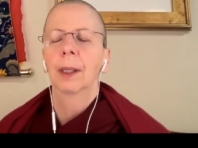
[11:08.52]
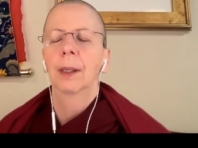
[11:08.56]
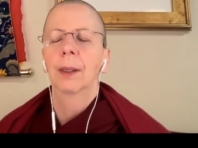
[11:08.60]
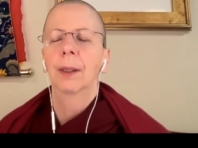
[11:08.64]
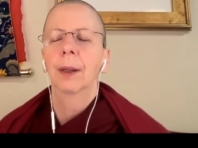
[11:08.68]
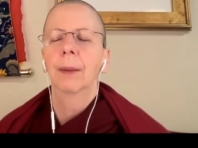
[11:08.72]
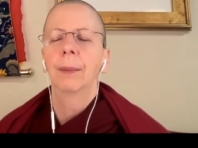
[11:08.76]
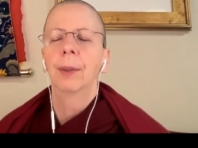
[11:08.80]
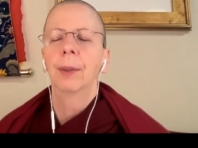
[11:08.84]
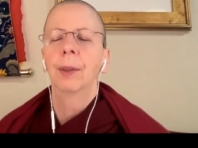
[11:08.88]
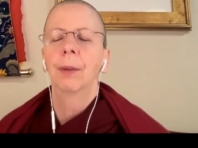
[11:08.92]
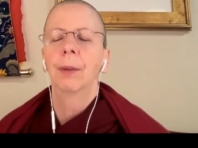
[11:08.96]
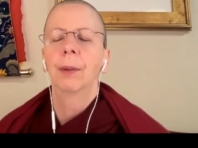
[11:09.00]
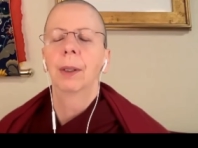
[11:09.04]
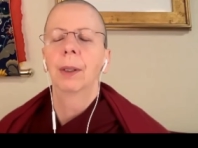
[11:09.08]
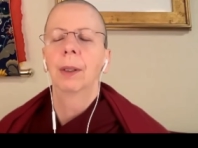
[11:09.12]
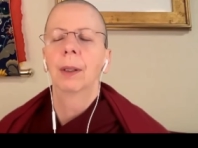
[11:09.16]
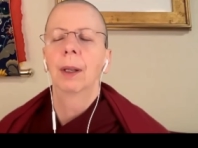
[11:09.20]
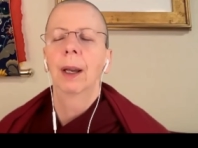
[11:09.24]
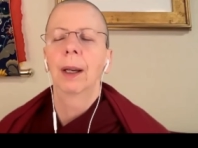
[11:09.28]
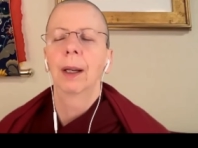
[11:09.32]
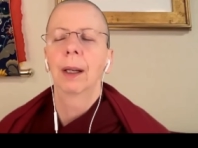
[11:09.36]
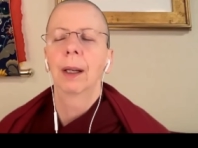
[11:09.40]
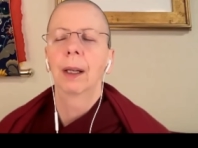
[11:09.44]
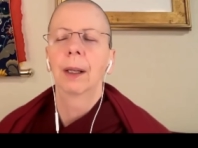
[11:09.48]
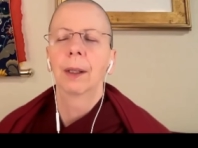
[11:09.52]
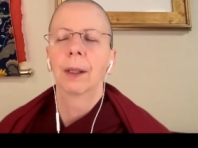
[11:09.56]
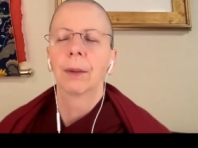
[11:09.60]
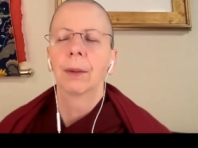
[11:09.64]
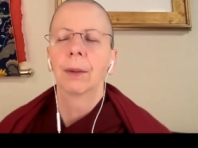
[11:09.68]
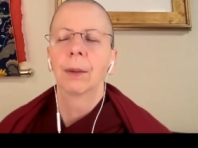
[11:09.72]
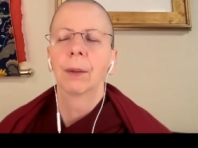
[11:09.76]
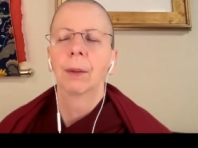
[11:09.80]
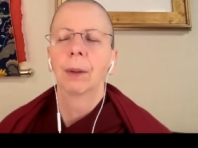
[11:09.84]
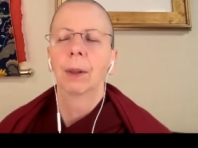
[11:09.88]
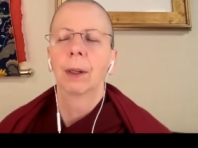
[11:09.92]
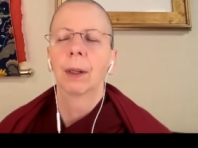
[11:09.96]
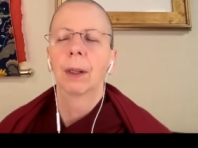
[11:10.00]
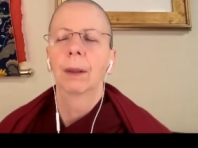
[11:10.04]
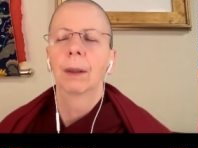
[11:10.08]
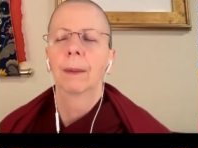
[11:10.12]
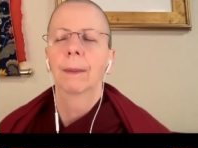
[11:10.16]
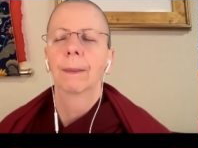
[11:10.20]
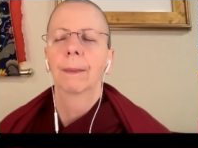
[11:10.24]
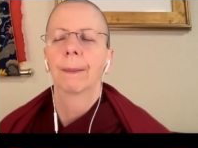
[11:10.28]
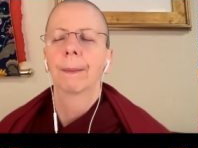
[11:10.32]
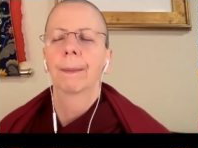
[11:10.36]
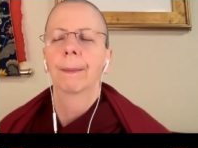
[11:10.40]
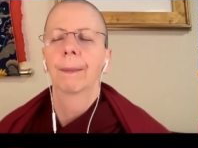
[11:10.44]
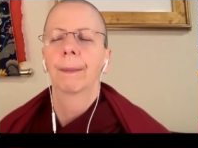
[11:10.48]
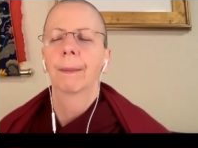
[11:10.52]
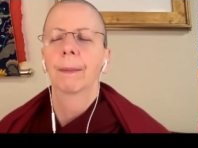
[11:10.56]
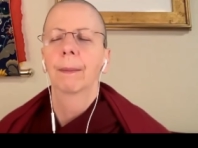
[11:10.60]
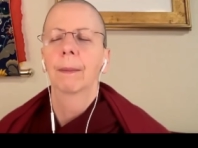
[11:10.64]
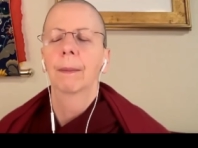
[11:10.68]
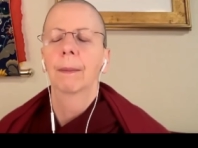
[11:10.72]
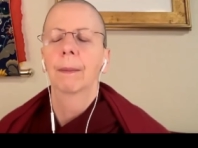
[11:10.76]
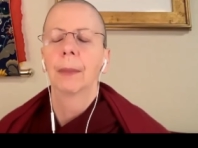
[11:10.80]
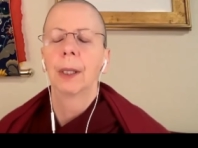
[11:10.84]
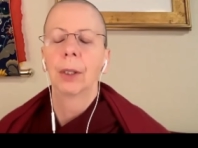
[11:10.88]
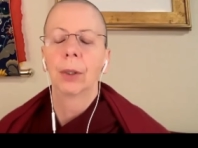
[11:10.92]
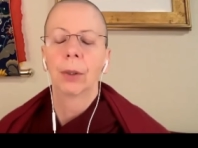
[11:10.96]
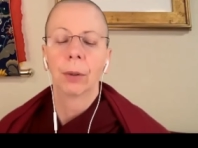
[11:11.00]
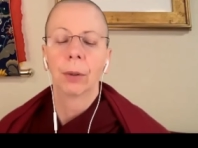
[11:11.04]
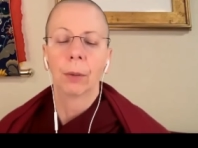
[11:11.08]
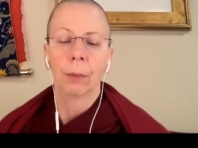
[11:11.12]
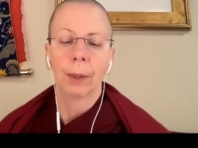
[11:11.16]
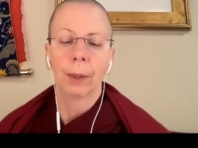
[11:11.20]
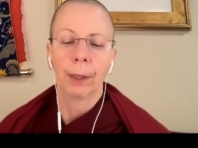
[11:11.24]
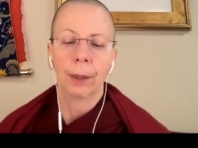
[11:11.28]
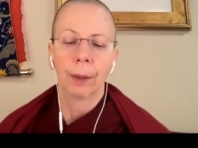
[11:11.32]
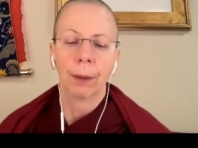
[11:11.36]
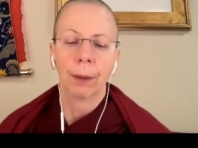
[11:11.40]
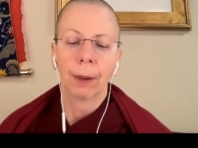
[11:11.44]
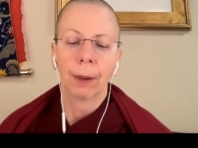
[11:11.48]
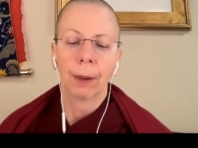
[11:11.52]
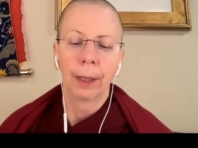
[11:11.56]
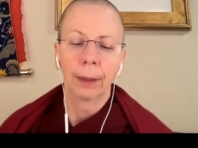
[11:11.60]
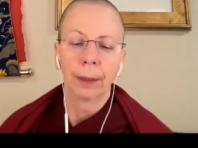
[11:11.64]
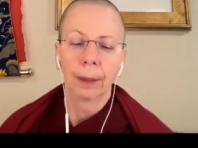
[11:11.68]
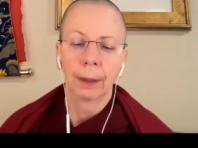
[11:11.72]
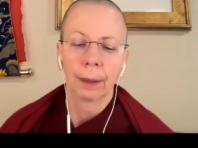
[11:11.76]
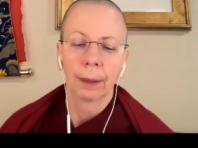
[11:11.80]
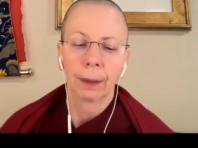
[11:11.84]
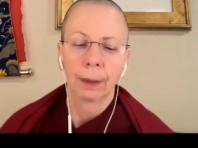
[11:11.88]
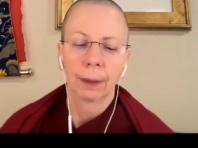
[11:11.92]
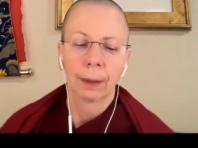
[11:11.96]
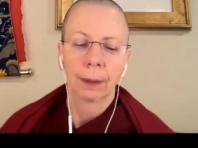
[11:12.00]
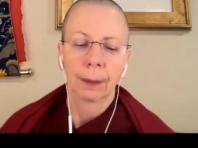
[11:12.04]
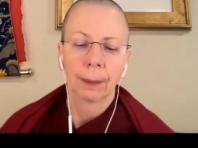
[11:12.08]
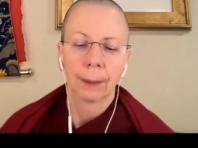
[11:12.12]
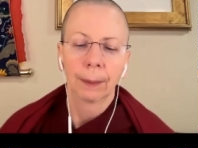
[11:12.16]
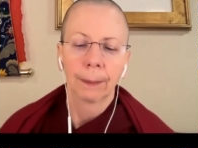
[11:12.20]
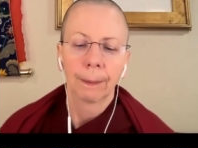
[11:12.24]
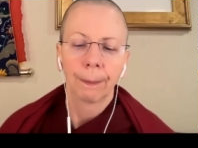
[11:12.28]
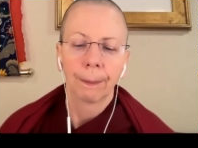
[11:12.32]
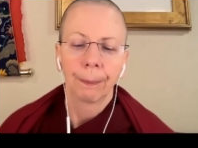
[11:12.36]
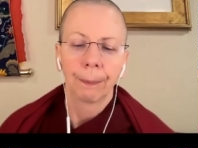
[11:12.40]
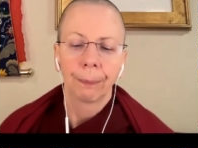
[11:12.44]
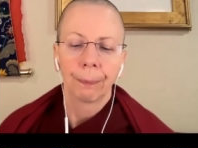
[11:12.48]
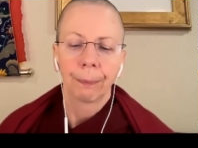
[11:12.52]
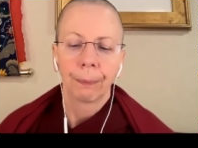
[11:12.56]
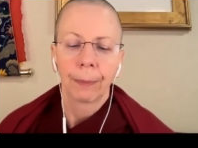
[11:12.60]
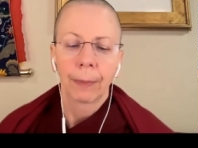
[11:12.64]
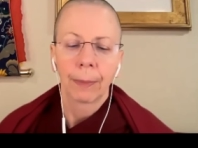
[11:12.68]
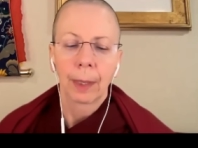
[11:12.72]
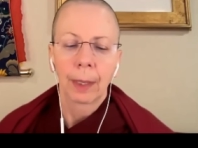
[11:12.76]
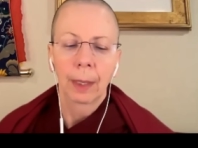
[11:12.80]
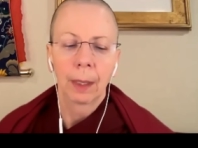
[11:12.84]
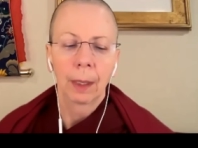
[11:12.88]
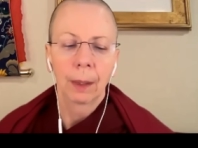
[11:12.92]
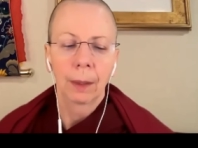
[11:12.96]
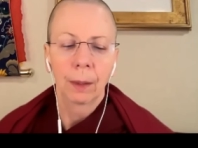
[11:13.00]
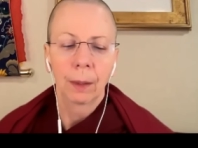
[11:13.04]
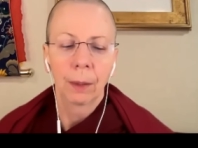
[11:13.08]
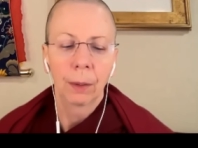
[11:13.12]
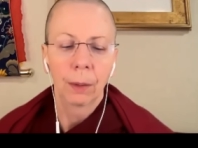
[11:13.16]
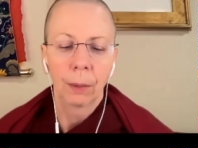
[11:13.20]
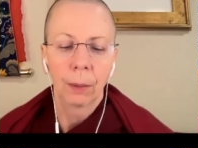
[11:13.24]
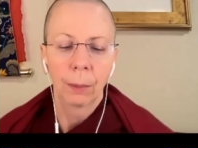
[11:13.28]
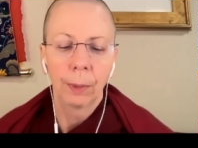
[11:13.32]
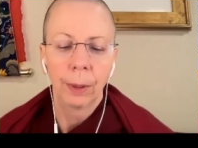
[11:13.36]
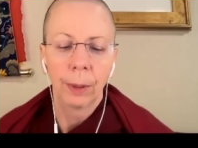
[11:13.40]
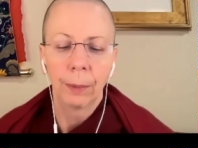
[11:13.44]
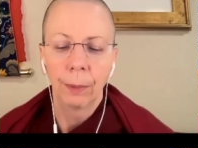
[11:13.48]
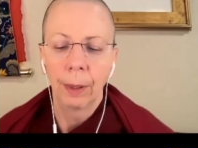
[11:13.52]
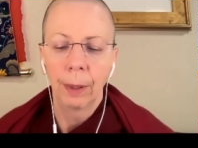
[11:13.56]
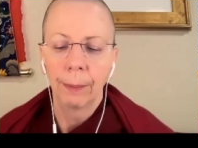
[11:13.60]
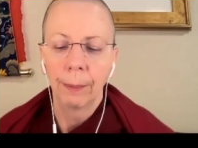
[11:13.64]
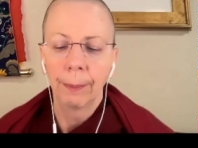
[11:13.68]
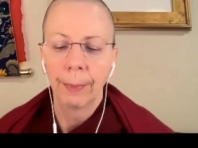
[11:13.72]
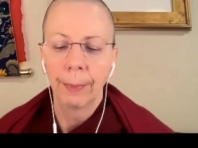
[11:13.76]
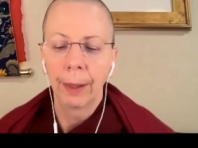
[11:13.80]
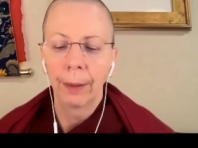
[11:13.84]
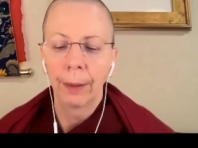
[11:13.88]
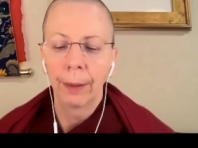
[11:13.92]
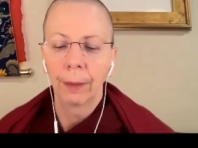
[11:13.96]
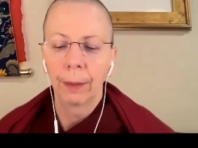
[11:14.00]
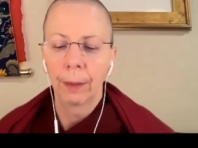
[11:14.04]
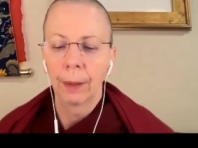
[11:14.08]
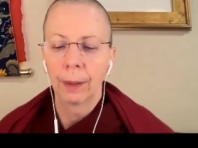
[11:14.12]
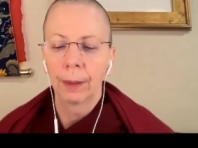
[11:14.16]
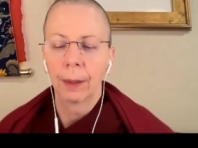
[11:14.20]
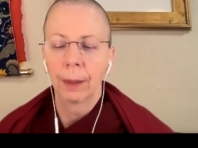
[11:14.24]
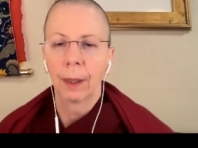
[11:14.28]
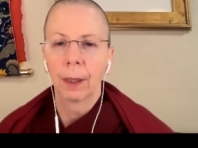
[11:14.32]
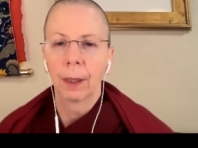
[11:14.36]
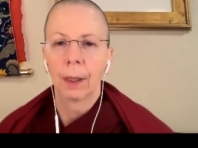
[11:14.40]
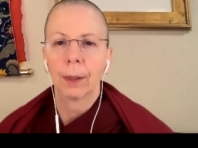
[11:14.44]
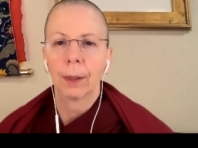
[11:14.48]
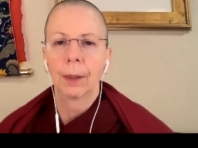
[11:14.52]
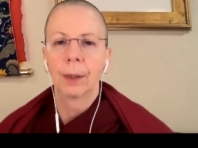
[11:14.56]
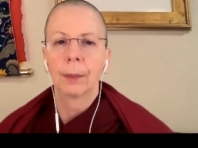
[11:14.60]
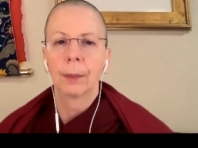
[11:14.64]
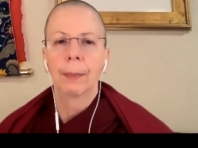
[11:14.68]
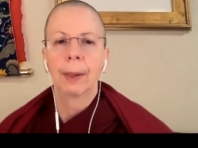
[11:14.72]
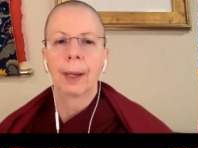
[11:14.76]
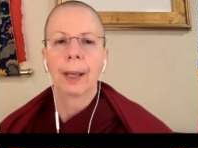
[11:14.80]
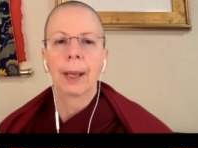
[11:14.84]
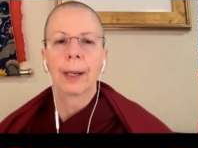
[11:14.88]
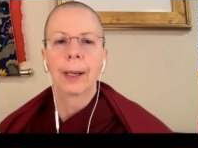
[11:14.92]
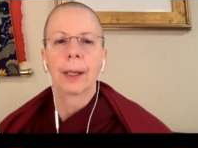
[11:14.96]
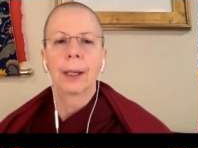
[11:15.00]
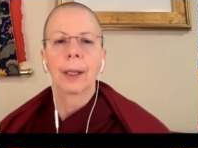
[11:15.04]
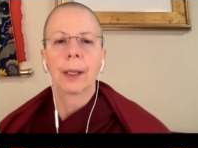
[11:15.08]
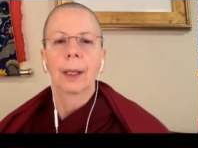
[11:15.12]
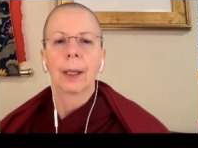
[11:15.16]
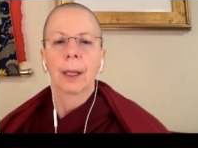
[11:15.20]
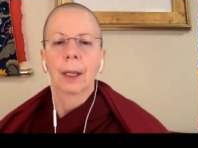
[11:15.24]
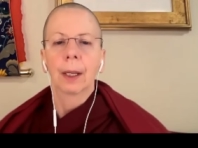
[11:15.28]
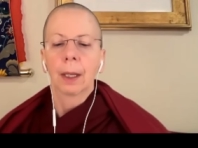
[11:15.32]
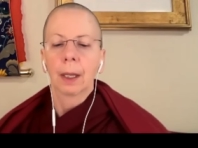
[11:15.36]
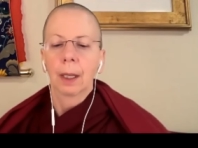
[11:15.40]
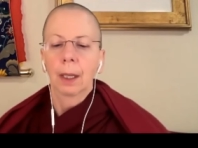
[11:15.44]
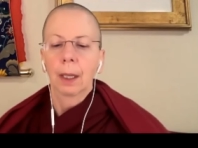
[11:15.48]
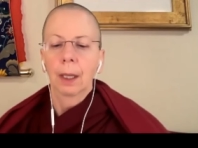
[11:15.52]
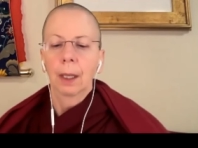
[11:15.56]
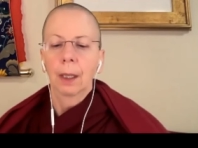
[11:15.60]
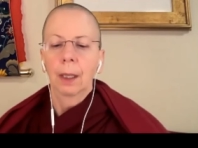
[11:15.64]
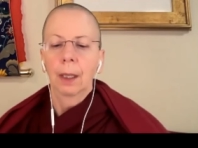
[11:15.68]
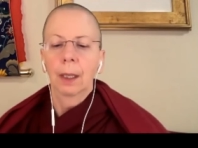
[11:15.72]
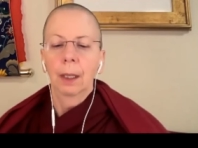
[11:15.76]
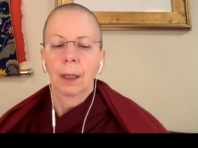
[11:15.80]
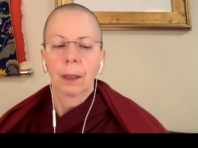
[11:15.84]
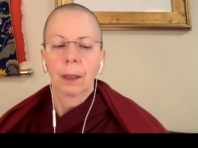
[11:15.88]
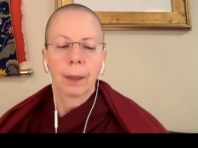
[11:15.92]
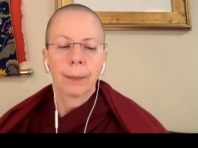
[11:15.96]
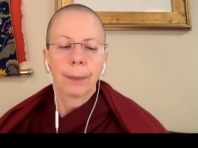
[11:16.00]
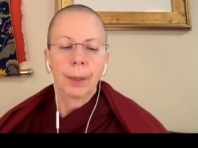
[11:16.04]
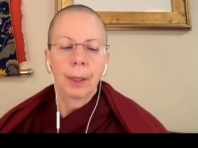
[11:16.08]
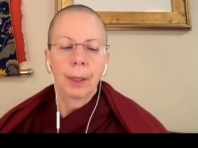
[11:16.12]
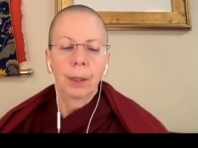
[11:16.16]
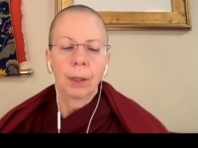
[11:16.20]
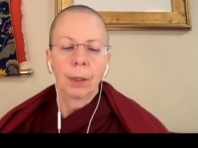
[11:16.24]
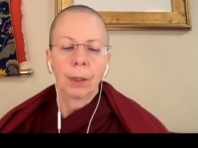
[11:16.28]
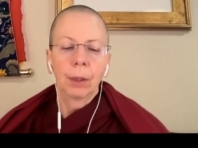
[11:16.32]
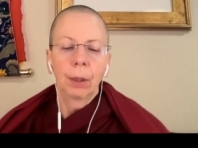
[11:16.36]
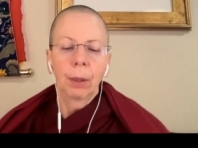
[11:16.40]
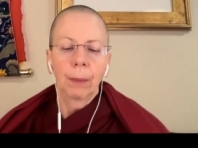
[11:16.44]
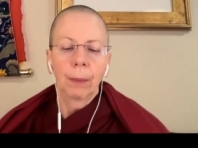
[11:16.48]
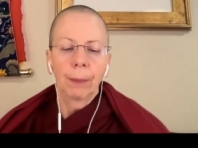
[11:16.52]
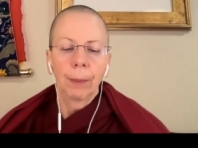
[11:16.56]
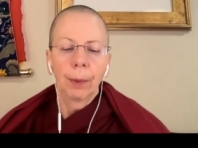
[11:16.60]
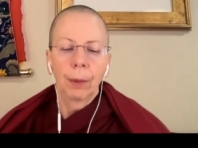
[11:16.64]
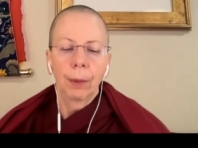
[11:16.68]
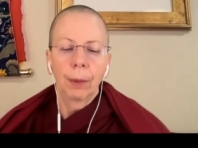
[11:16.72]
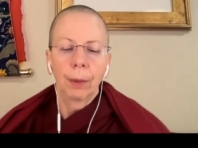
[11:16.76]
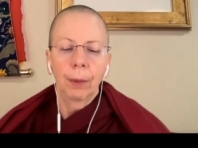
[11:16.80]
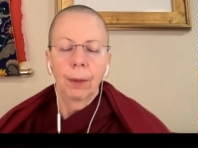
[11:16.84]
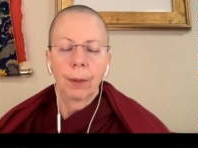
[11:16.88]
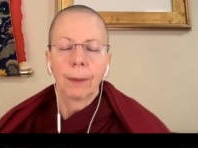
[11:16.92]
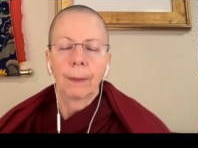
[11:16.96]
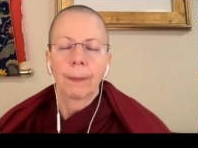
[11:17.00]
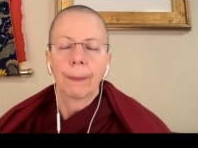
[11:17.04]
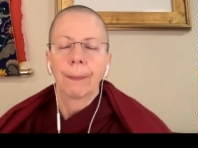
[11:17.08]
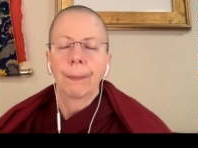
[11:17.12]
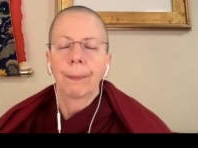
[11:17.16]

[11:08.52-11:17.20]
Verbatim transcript: Accepts you exactly as you are and meets you where you're at. He has a sweet red mouth. His hair is black and held up in a top knot.